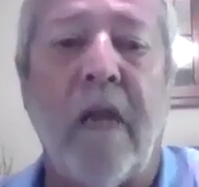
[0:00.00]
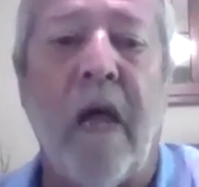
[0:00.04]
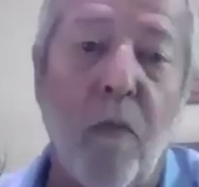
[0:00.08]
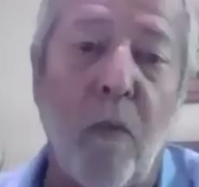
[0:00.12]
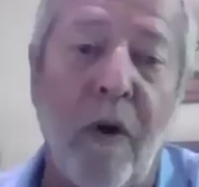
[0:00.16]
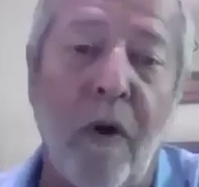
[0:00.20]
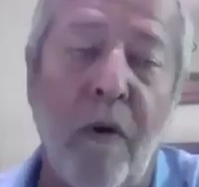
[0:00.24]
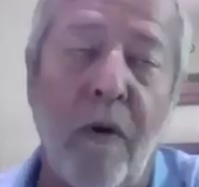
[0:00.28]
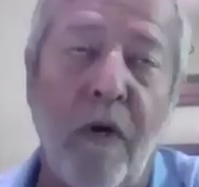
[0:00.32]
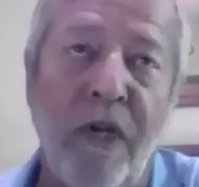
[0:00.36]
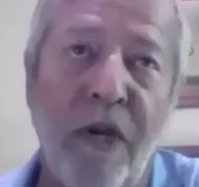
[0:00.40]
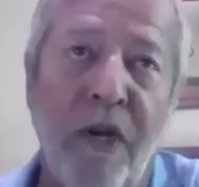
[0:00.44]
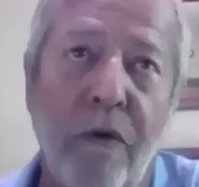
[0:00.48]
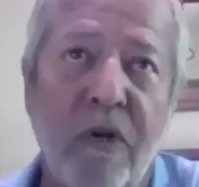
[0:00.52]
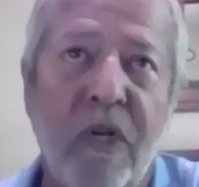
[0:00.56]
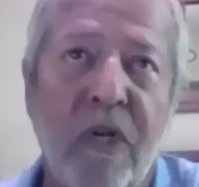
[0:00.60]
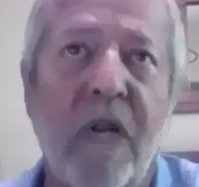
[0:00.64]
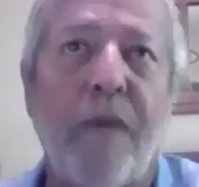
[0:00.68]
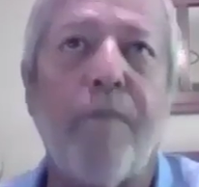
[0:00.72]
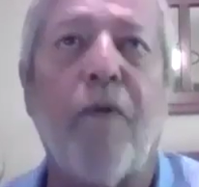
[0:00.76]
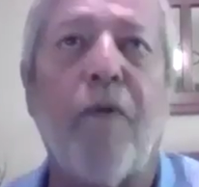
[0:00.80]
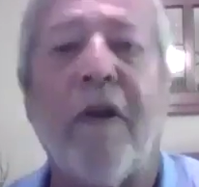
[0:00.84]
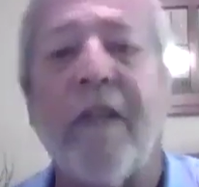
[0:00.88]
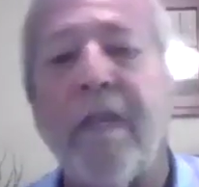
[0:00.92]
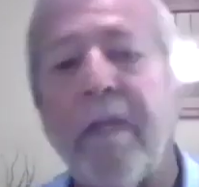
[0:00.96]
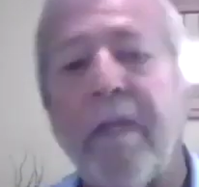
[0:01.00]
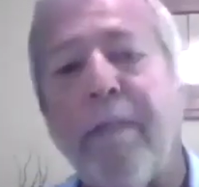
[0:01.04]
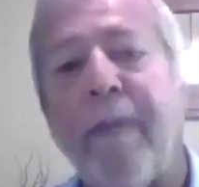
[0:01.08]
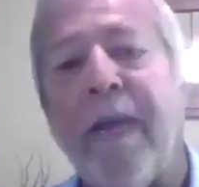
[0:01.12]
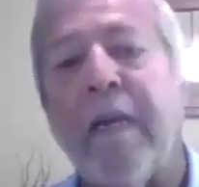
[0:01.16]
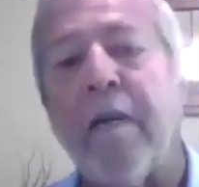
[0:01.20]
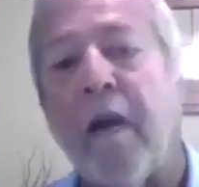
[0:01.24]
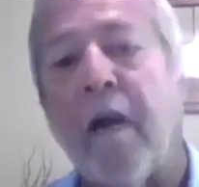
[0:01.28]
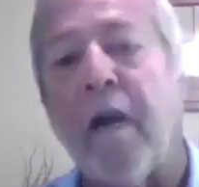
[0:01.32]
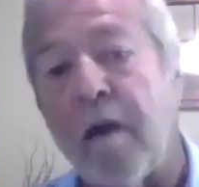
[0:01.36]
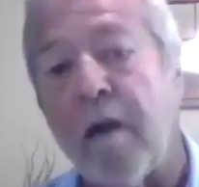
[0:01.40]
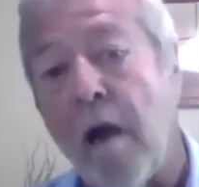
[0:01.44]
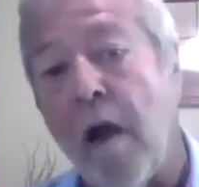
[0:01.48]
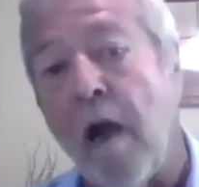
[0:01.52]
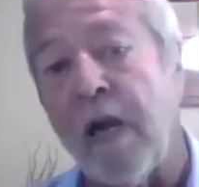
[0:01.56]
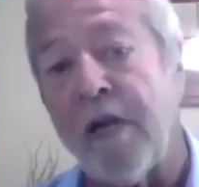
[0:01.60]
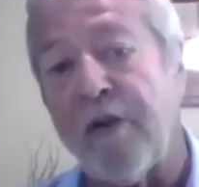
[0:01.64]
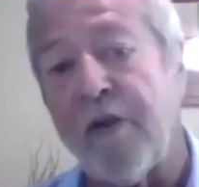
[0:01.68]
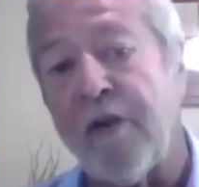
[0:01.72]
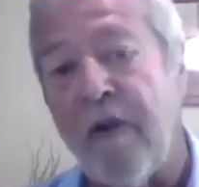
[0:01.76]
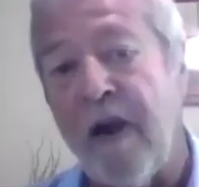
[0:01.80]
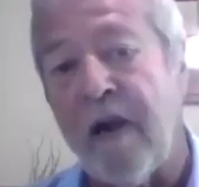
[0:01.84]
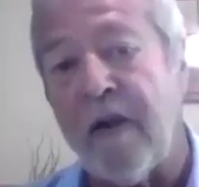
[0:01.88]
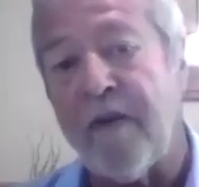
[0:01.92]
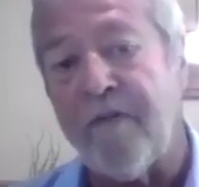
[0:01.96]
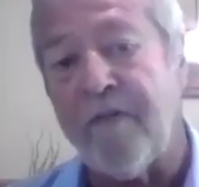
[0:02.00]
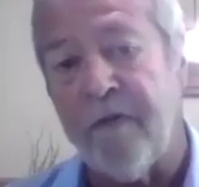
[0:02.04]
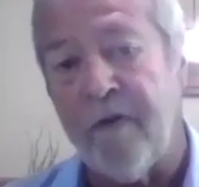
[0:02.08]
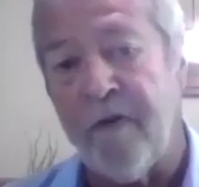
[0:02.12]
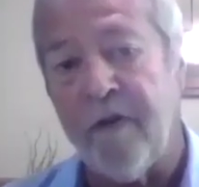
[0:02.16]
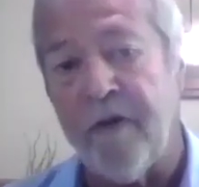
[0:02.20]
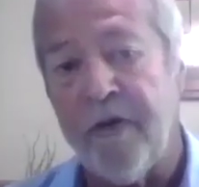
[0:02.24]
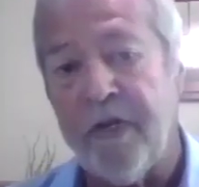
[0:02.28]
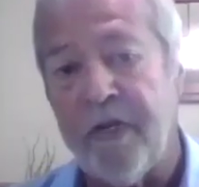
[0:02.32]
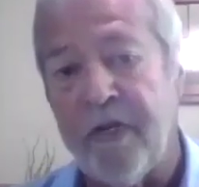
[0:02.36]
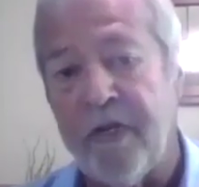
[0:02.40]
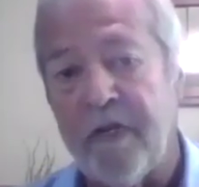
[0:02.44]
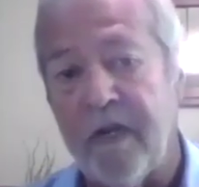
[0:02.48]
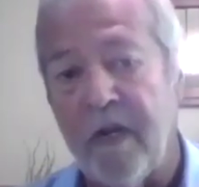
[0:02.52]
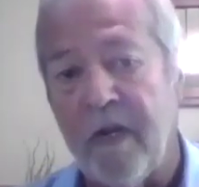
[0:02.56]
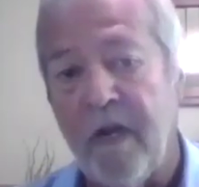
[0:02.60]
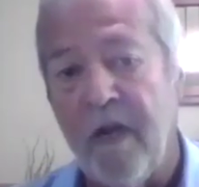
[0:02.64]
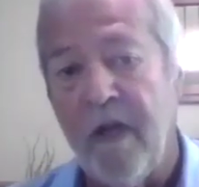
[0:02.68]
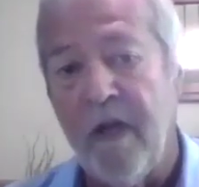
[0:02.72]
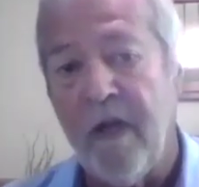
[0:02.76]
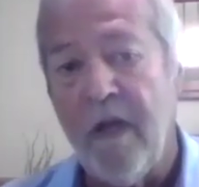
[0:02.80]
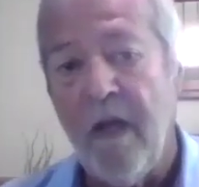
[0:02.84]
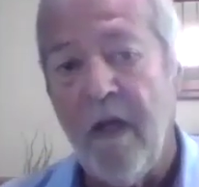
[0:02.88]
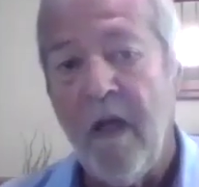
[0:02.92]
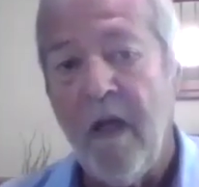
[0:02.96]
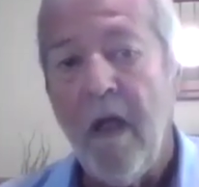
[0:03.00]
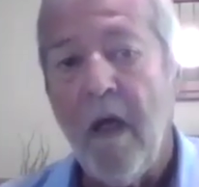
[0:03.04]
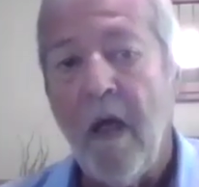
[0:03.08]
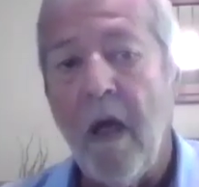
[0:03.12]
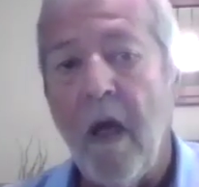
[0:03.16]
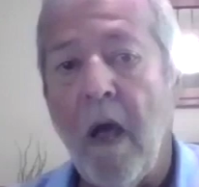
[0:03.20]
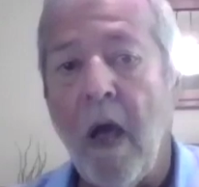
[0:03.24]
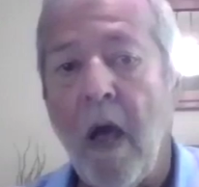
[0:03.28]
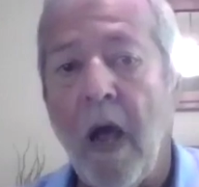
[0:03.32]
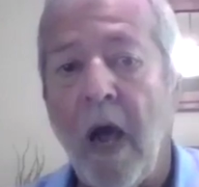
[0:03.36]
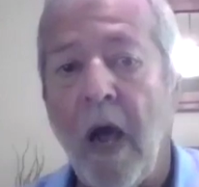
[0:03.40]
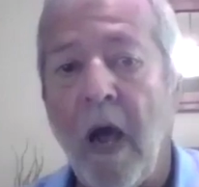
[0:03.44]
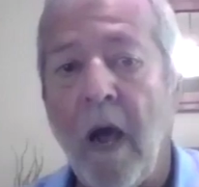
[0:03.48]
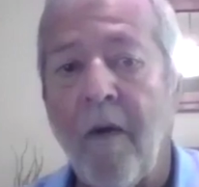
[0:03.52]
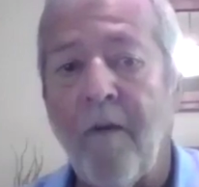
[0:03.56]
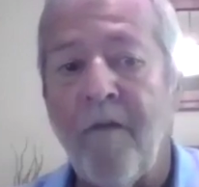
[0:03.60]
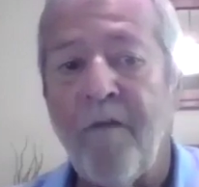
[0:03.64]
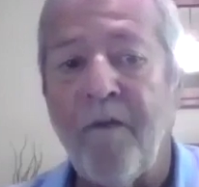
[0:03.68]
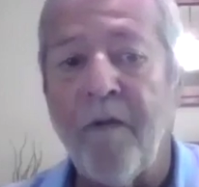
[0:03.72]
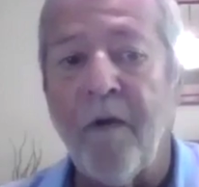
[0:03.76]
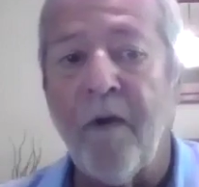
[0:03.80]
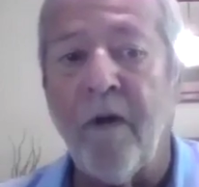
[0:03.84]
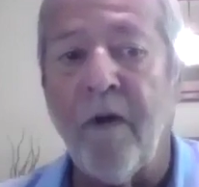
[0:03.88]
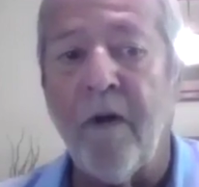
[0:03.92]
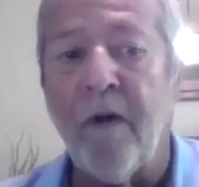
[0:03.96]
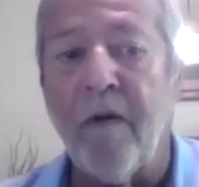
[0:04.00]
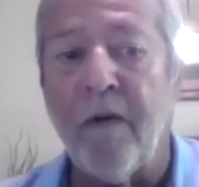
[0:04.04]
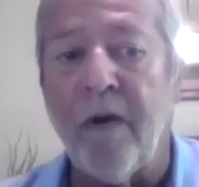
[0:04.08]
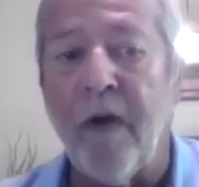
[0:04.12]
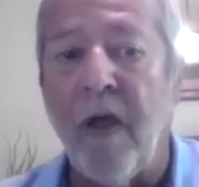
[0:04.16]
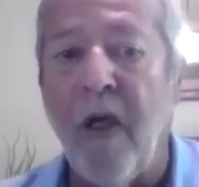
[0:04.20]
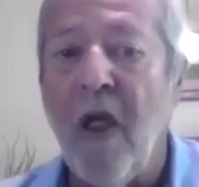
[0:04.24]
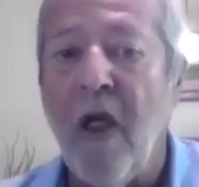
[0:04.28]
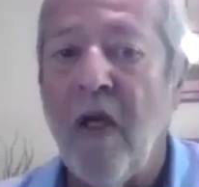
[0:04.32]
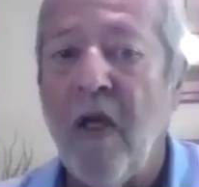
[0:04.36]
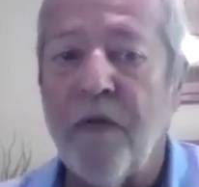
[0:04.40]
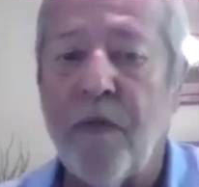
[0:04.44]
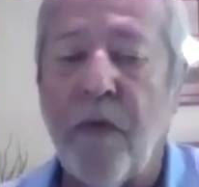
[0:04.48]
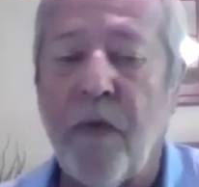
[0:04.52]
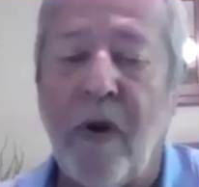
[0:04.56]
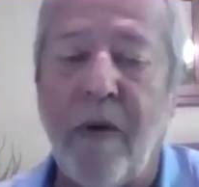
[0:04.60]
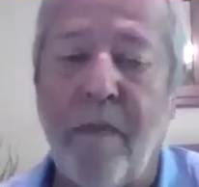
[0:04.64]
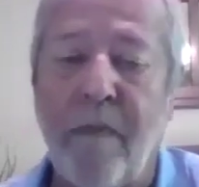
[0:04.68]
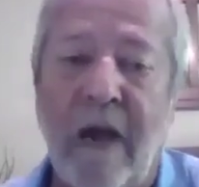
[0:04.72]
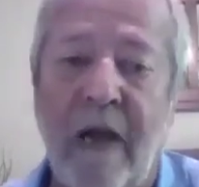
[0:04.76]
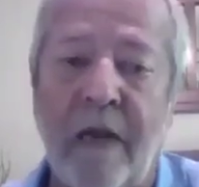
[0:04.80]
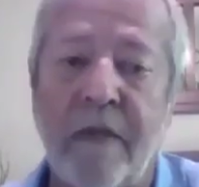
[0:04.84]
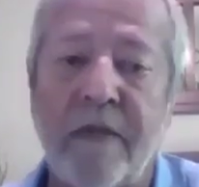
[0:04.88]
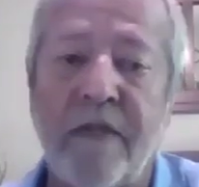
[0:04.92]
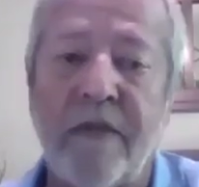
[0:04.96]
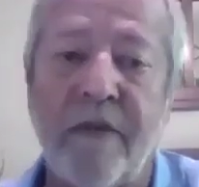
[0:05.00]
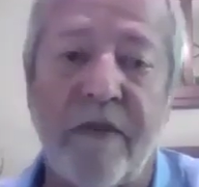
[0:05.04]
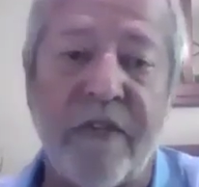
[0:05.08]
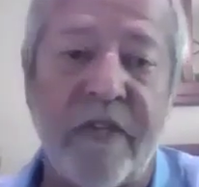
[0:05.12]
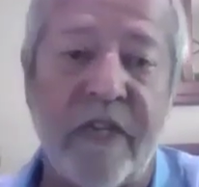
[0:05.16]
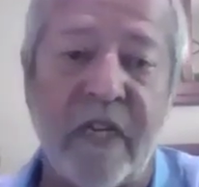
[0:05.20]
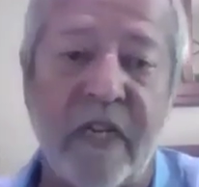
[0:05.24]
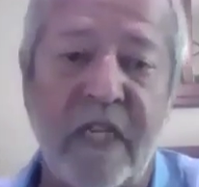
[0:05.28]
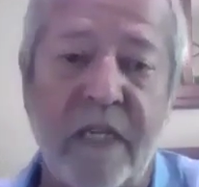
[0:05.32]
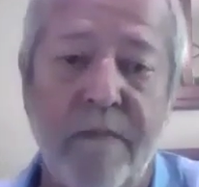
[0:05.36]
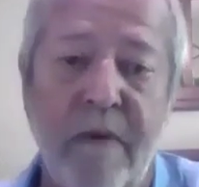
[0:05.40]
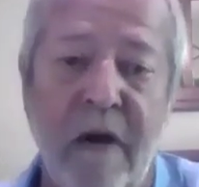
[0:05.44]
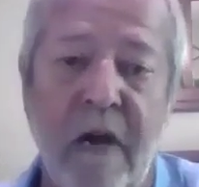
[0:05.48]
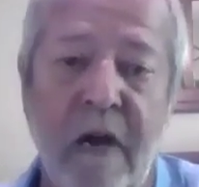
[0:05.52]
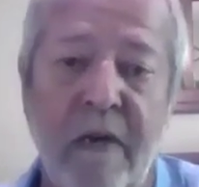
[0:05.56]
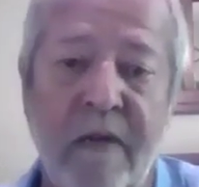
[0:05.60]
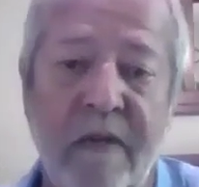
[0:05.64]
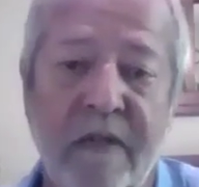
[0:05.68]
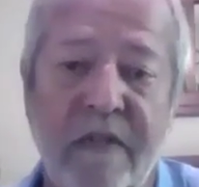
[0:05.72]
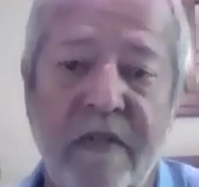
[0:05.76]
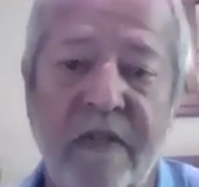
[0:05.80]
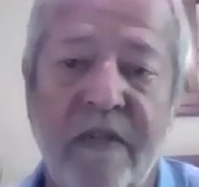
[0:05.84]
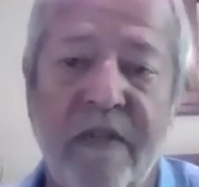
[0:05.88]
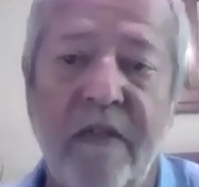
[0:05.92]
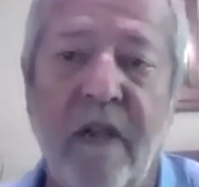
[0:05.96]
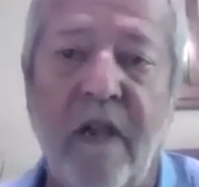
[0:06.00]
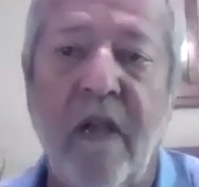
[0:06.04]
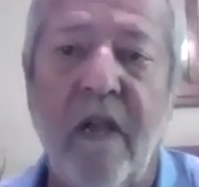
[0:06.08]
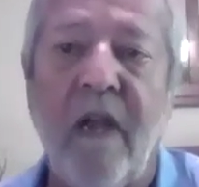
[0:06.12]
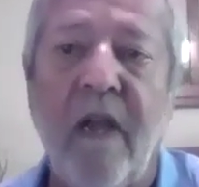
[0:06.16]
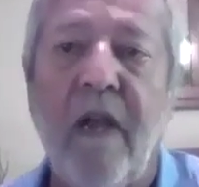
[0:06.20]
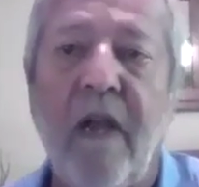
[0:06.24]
We usually bring them in on contract first for 3 months or 6 months.